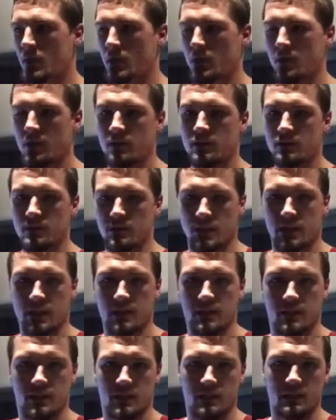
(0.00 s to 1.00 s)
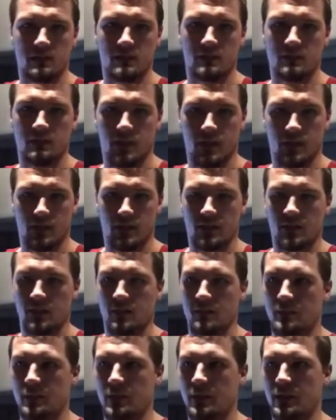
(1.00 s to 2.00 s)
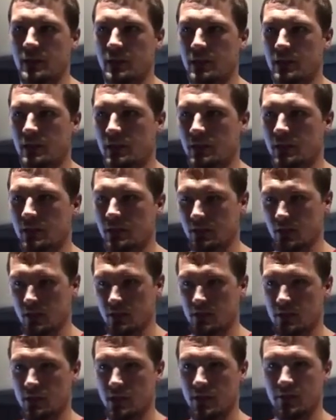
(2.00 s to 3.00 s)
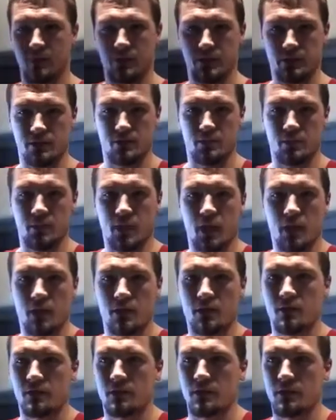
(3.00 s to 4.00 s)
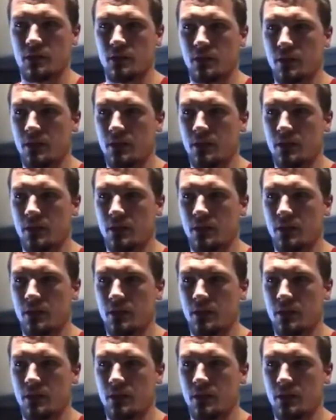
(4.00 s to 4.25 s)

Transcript: You know, because like I said, Devon ended up paying, I think he said $70 some in